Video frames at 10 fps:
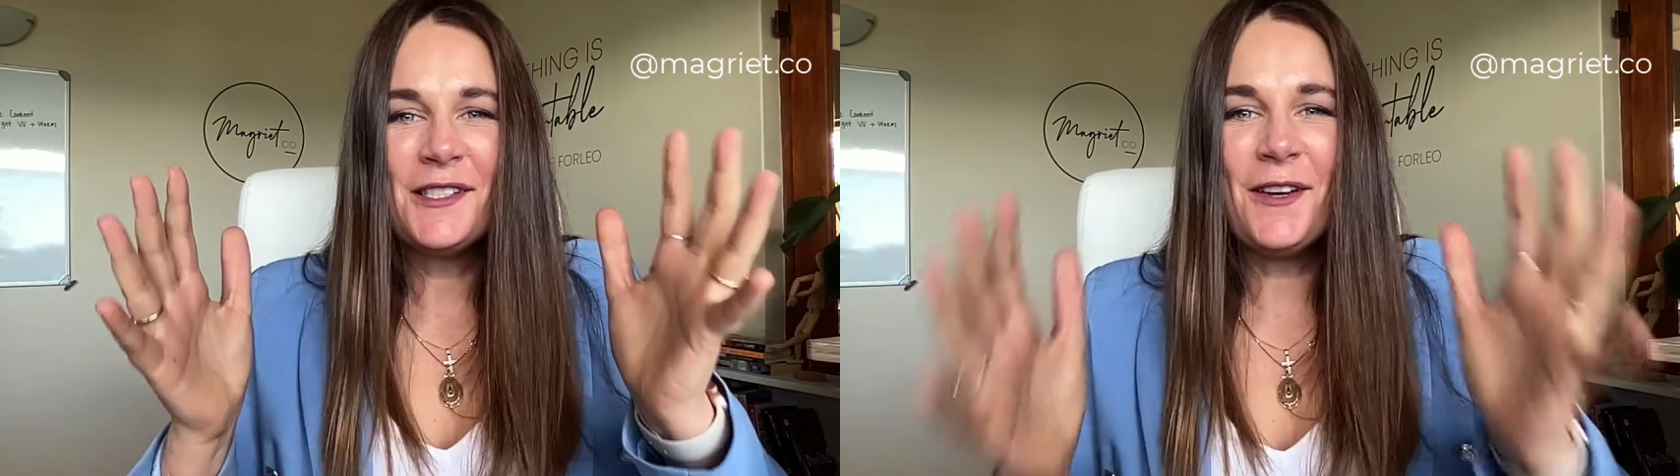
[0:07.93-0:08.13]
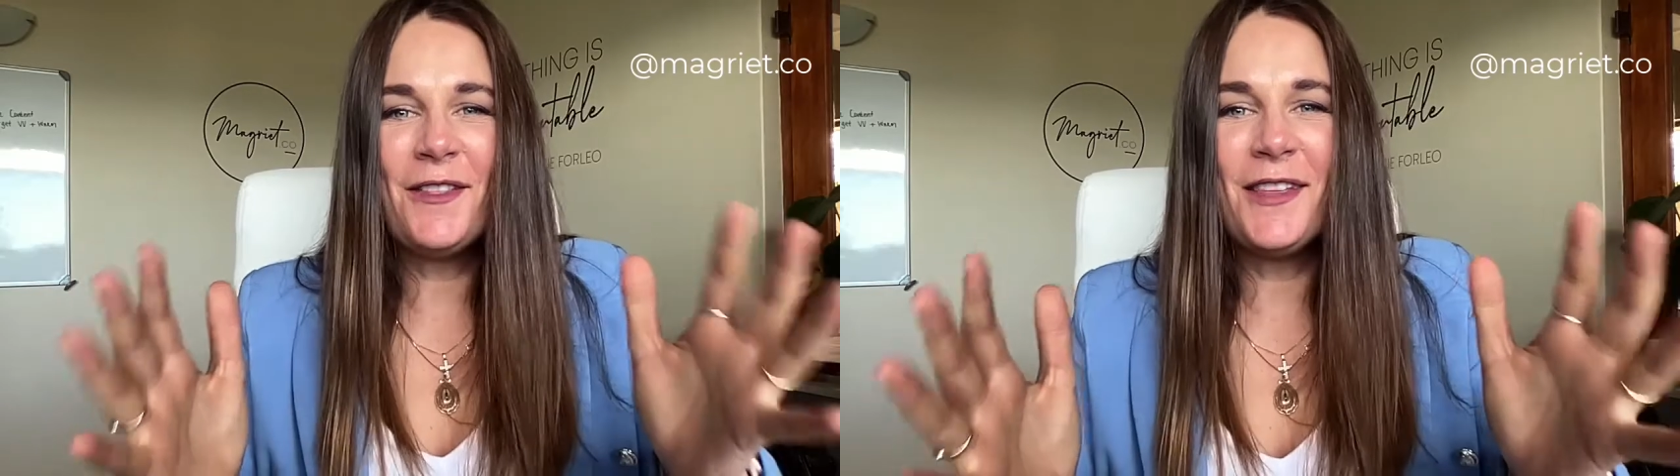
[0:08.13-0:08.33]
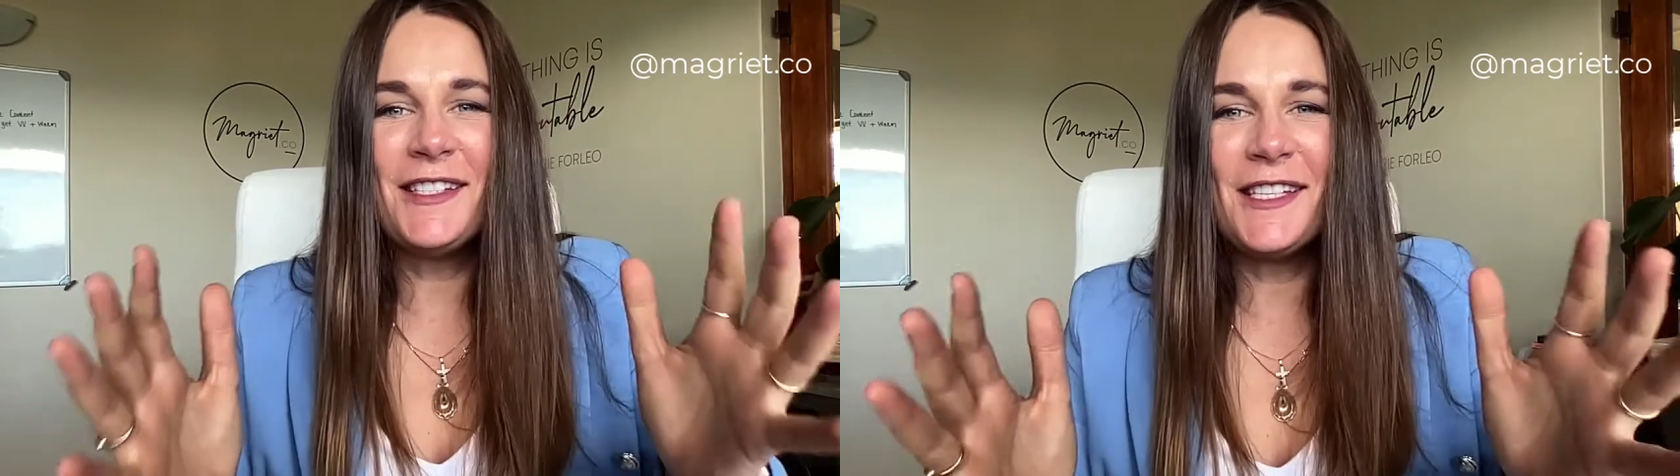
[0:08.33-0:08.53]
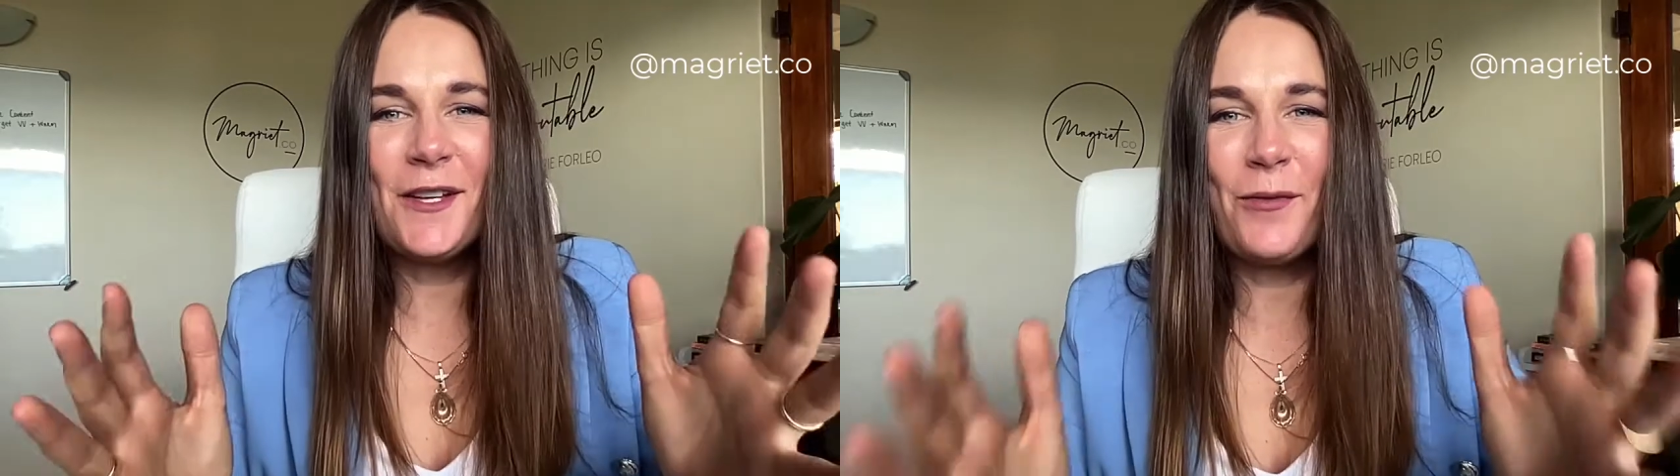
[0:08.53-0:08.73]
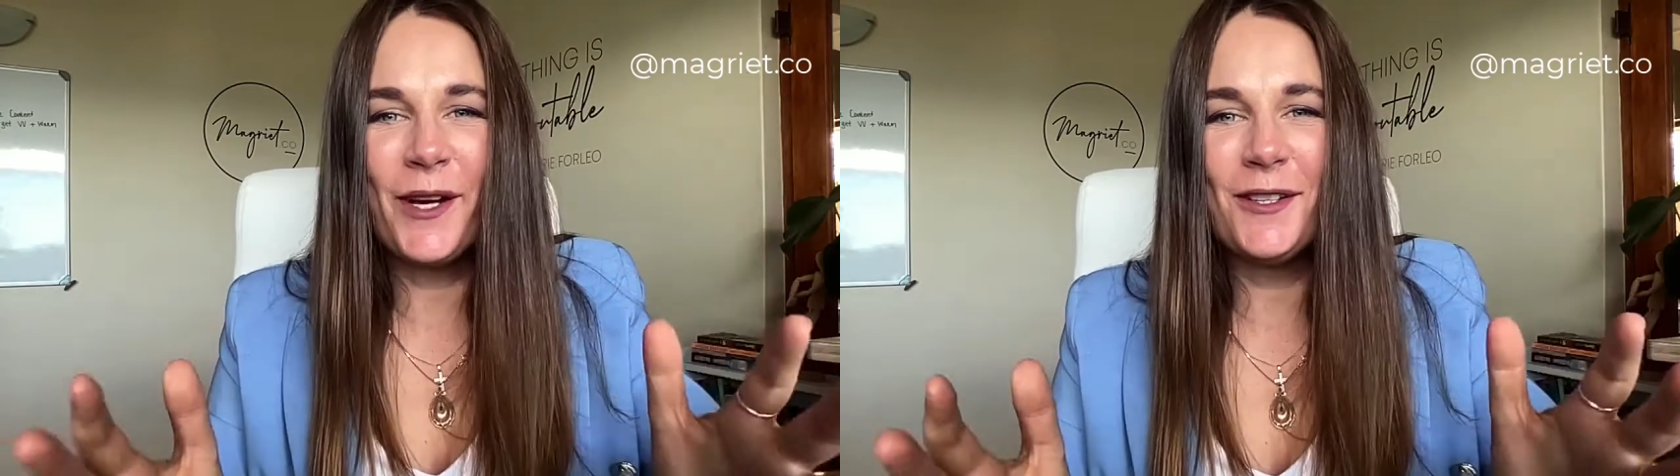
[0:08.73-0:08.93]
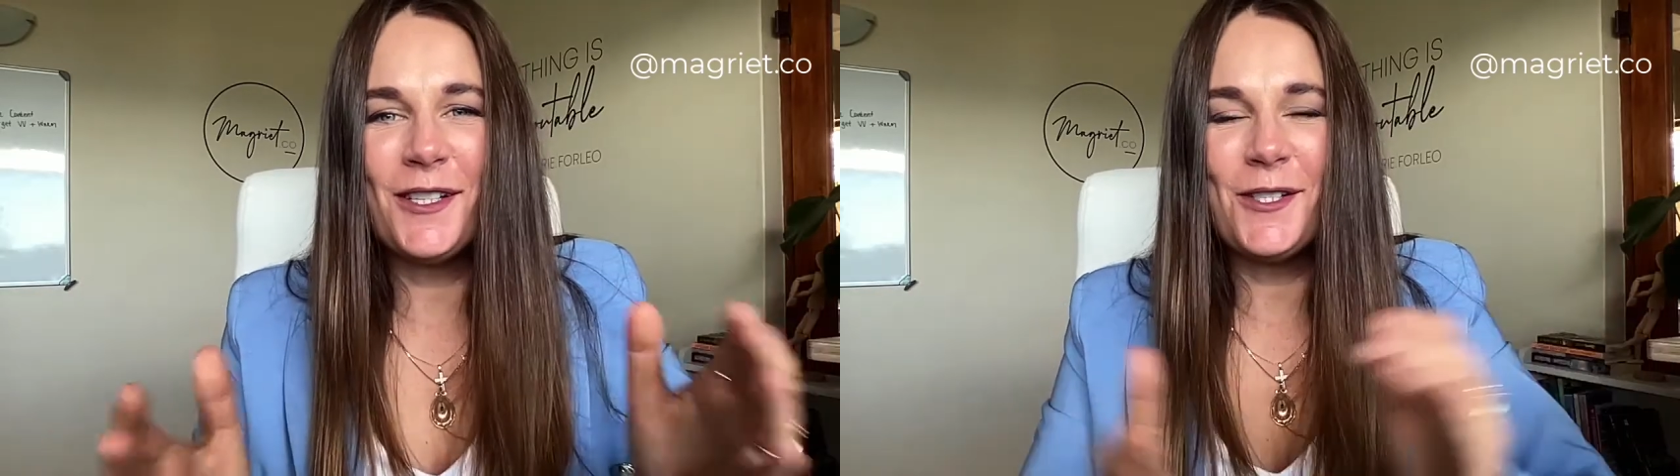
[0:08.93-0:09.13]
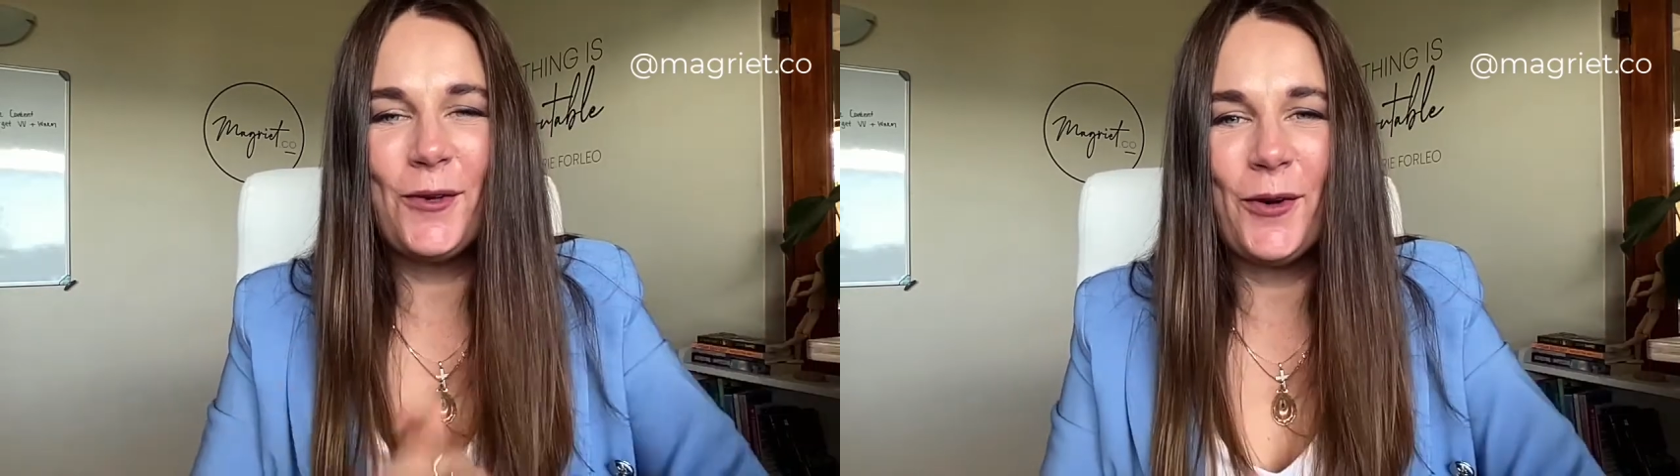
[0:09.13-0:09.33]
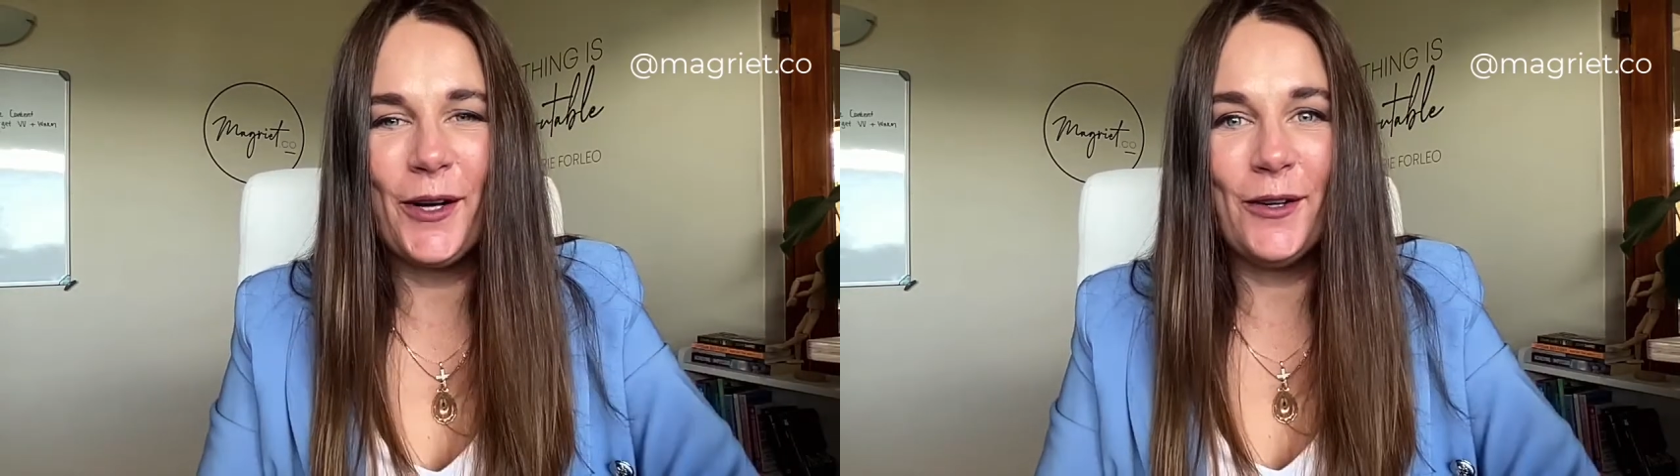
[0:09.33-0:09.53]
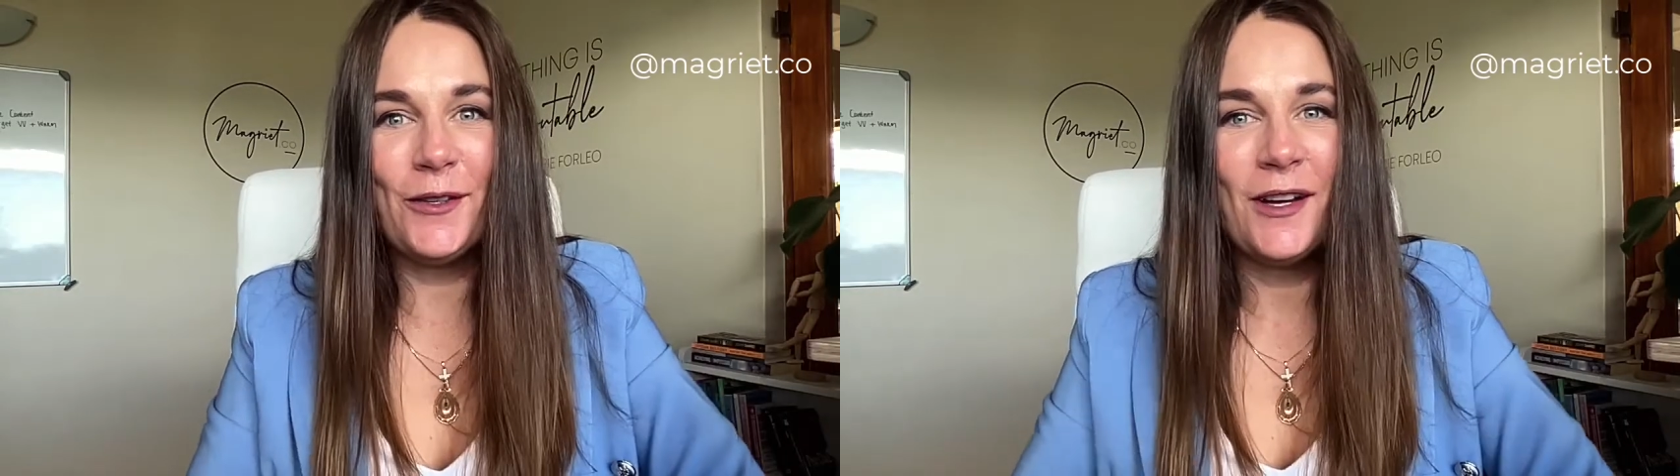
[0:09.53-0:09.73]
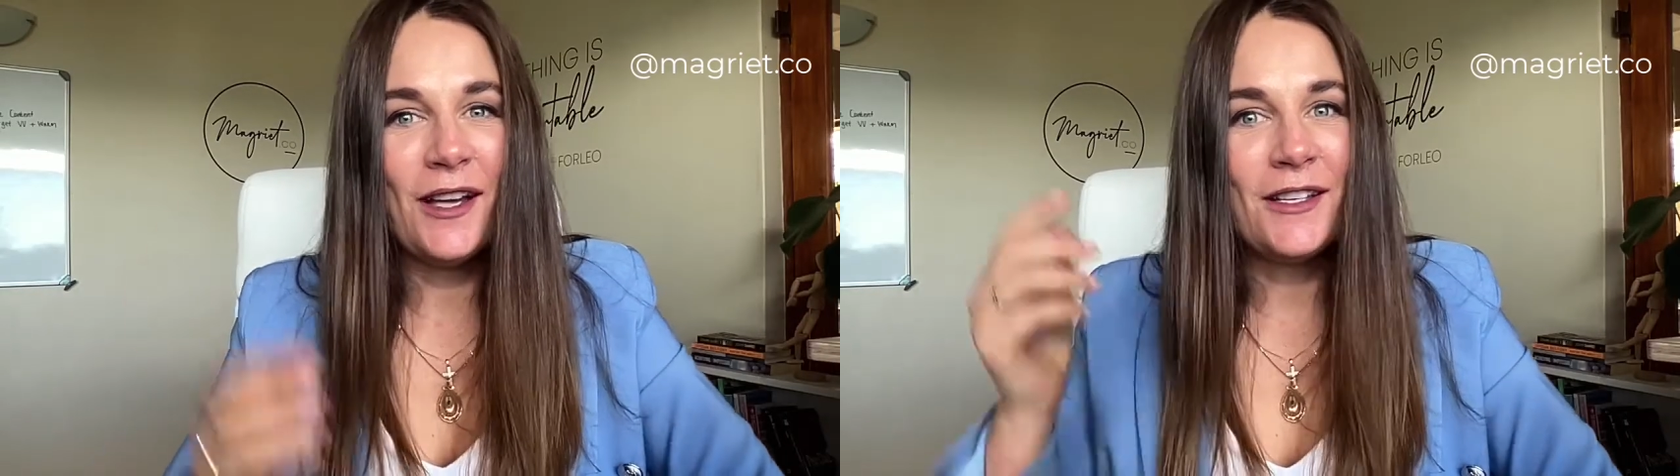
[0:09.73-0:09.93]
So this is a reel
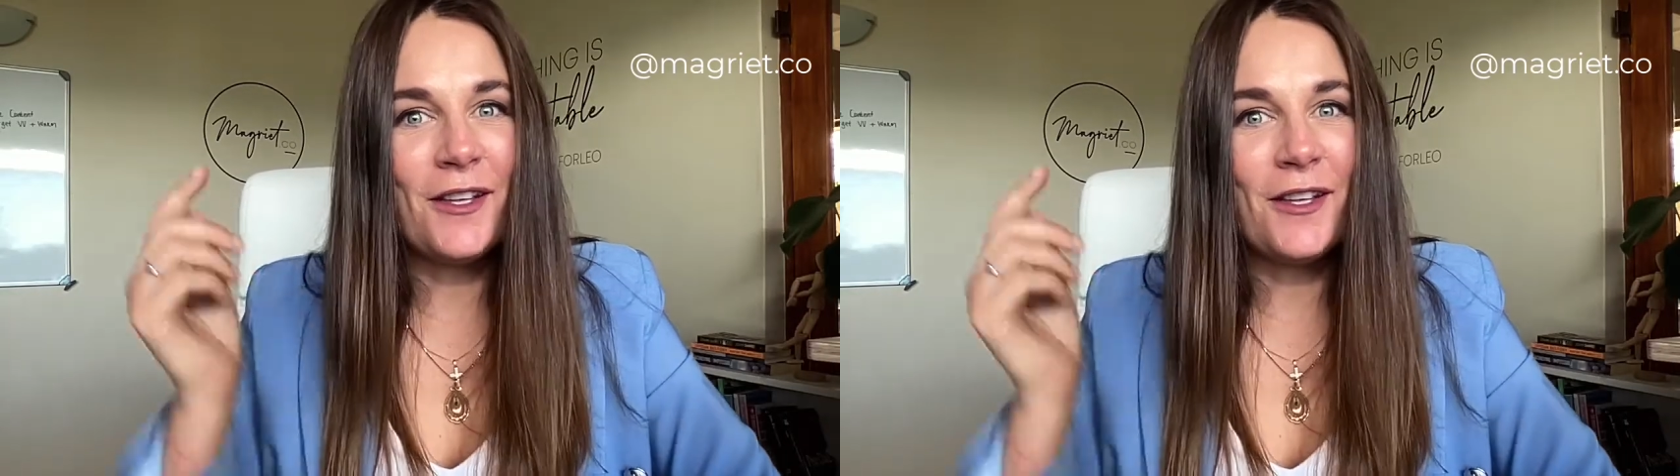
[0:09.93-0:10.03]
tutorial